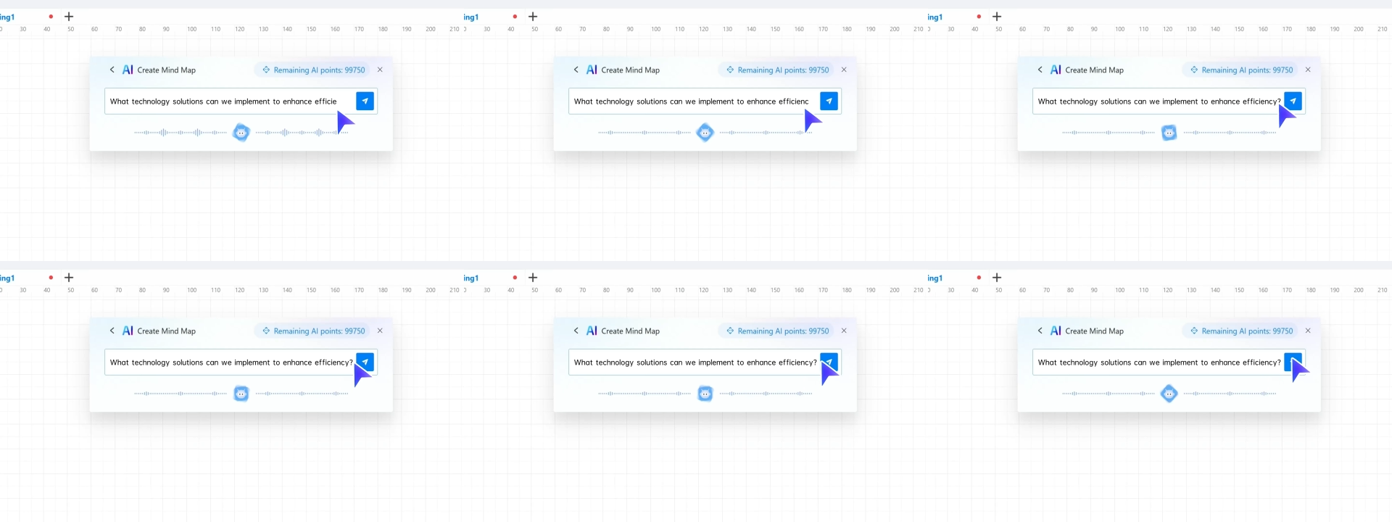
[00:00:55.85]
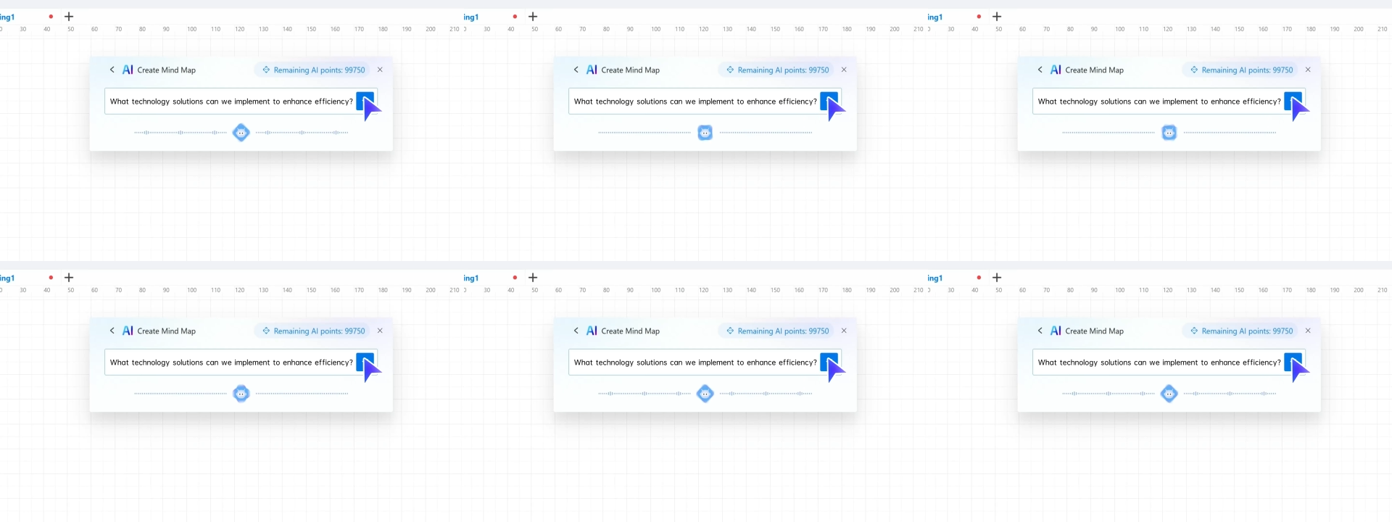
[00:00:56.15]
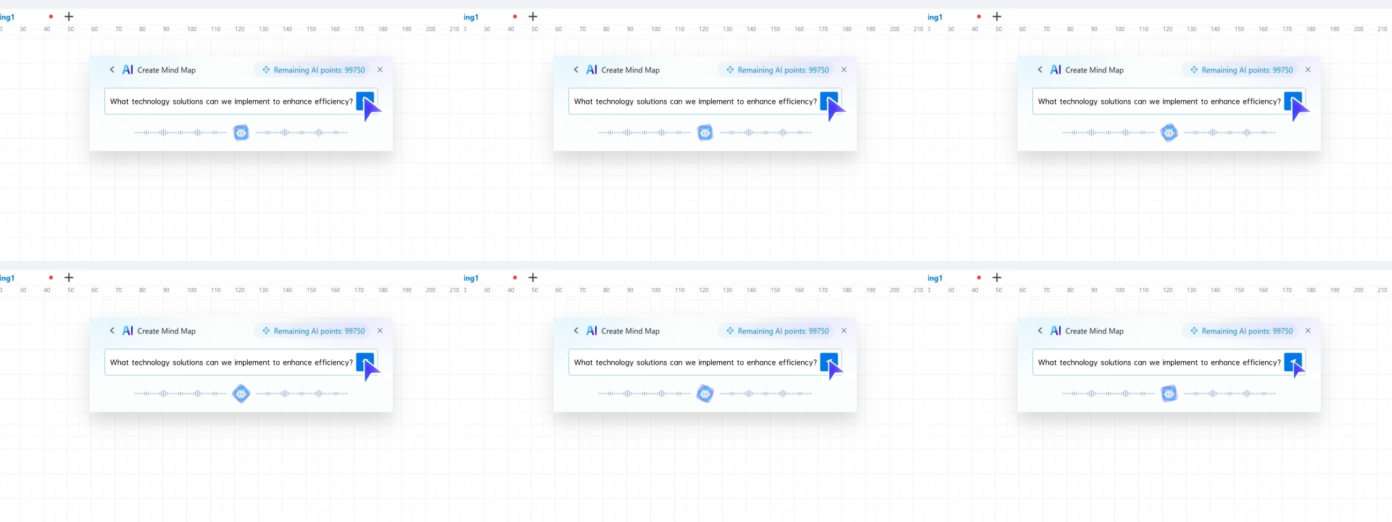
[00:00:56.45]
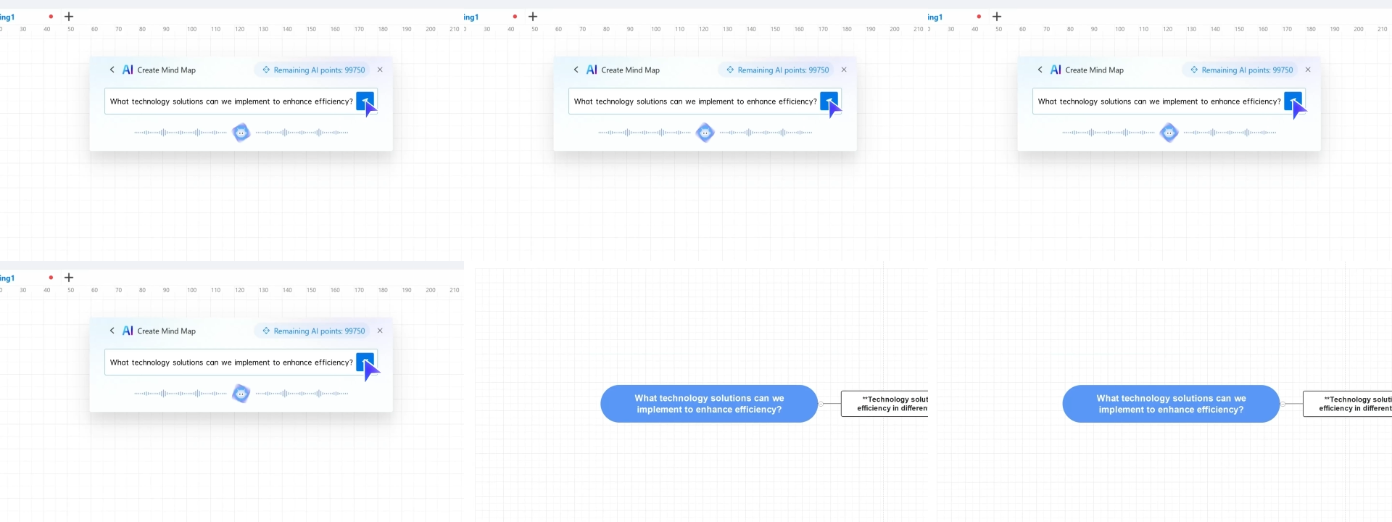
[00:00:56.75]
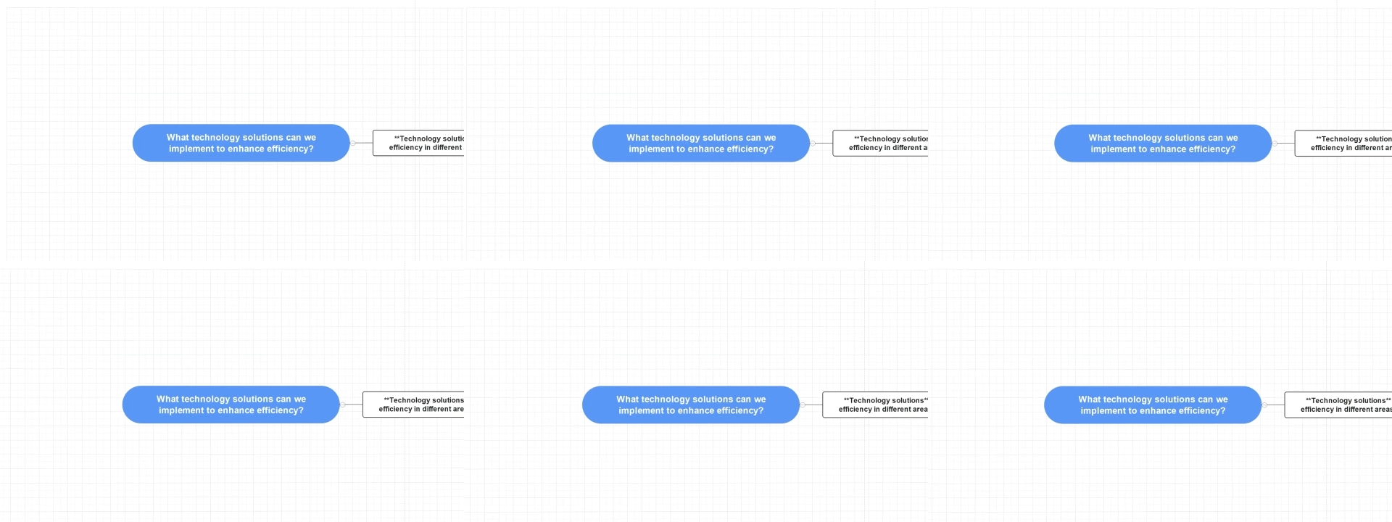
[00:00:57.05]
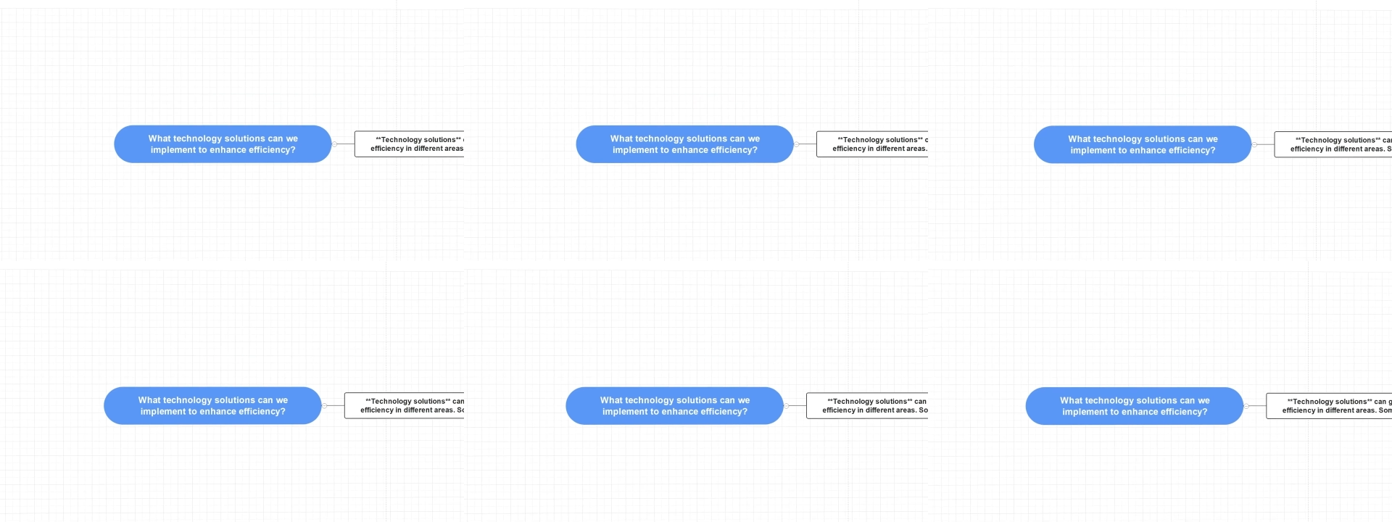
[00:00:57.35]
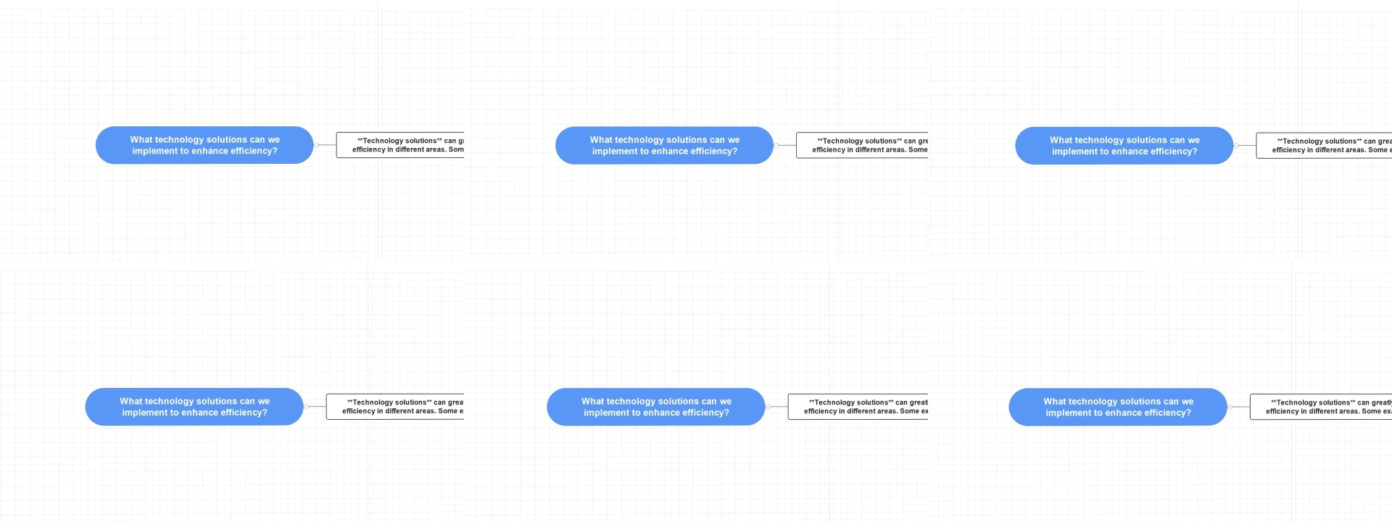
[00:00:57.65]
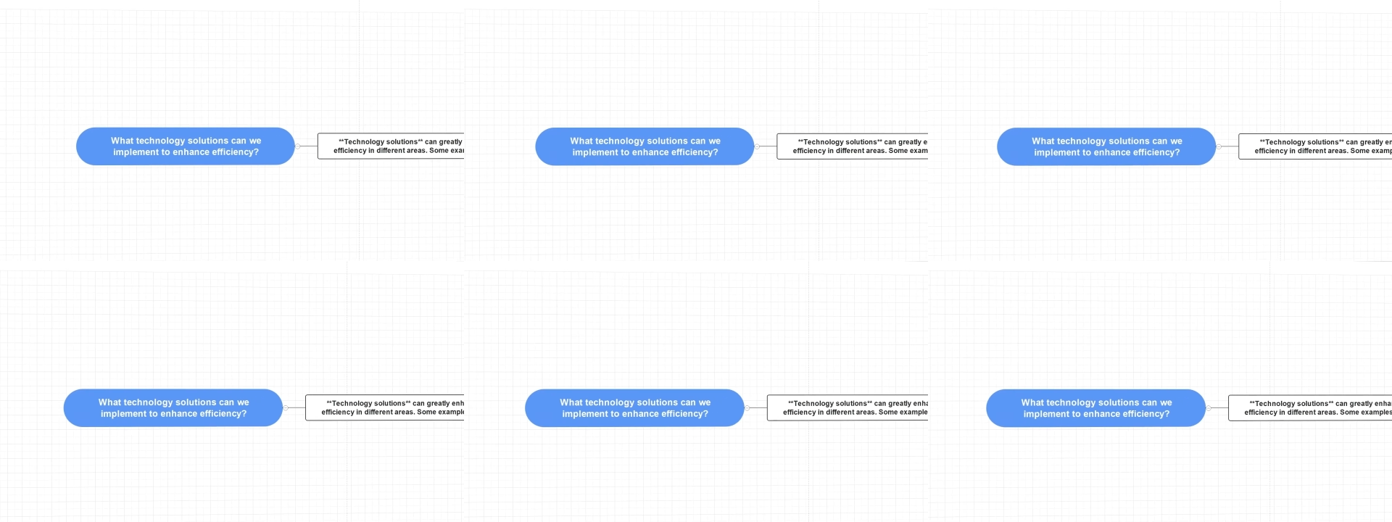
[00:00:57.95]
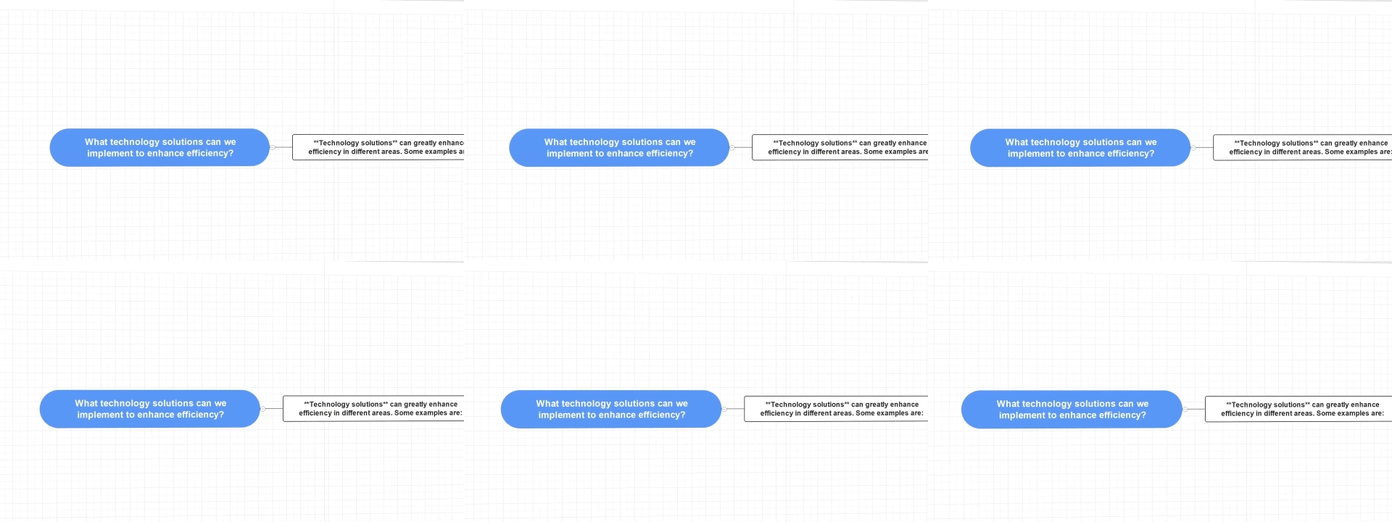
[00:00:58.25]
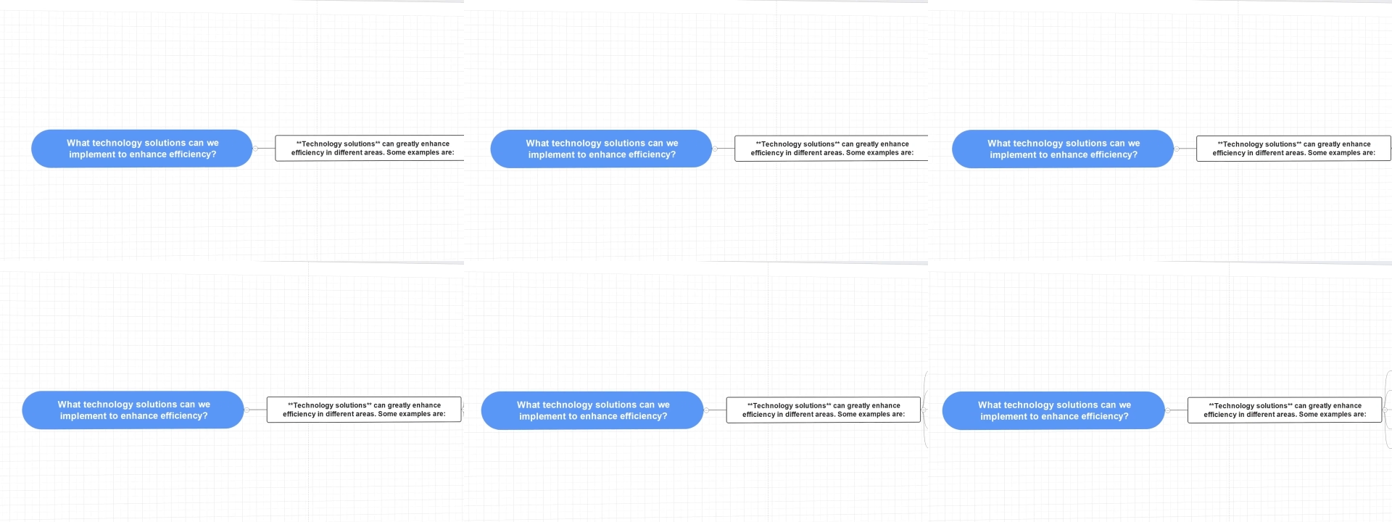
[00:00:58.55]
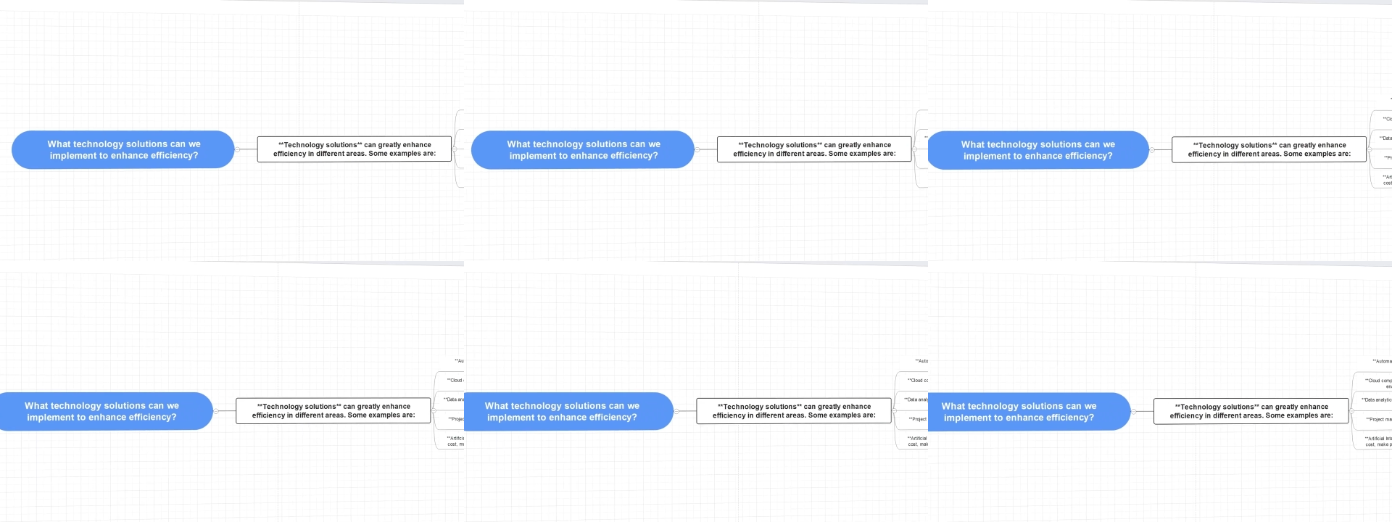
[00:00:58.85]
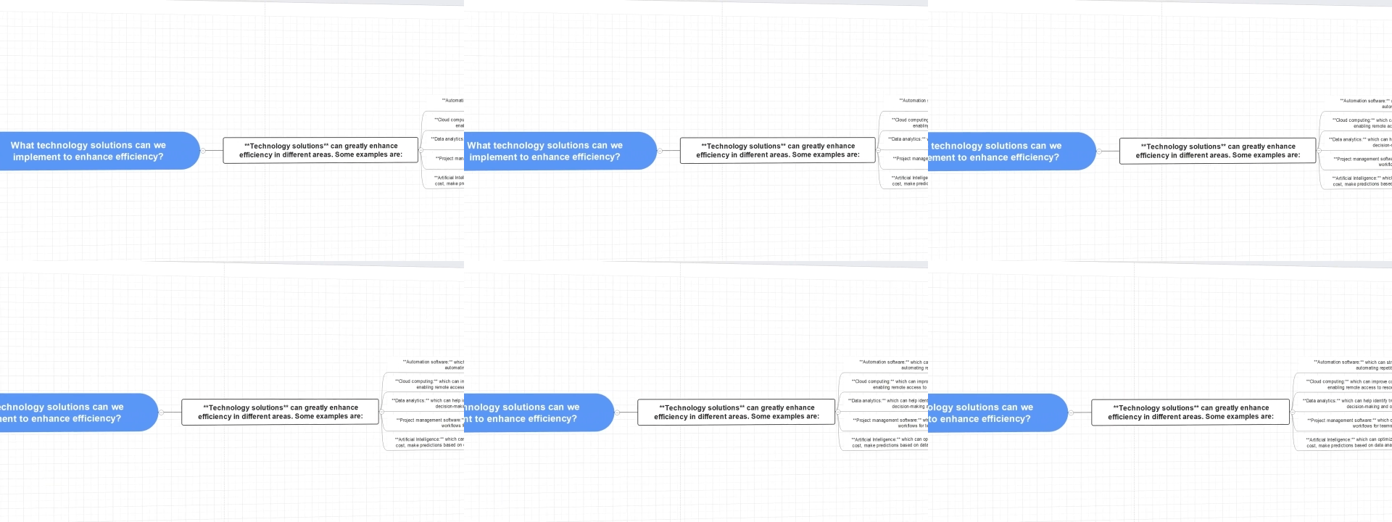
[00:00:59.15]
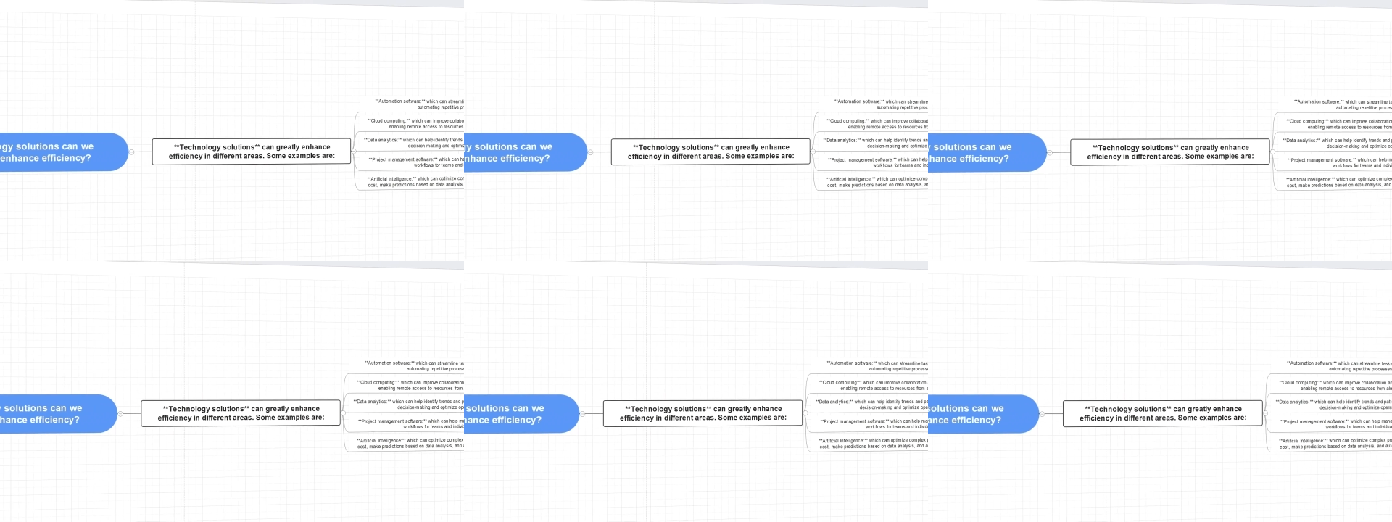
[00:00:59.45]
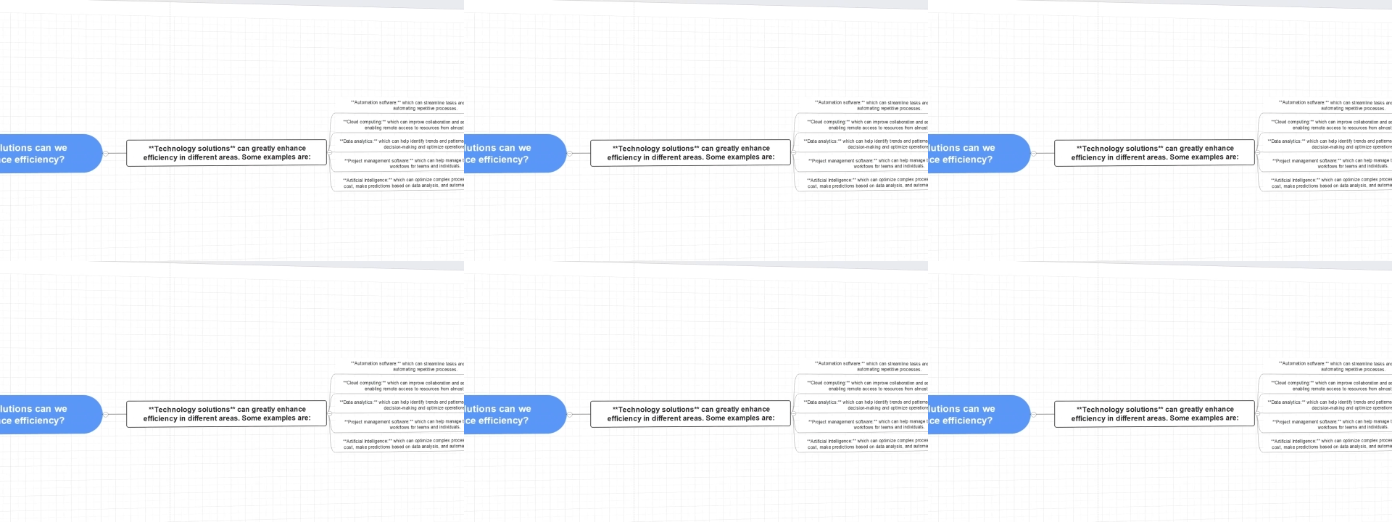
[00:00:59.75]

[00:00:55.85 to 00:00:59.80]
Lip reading: (no speaker visible)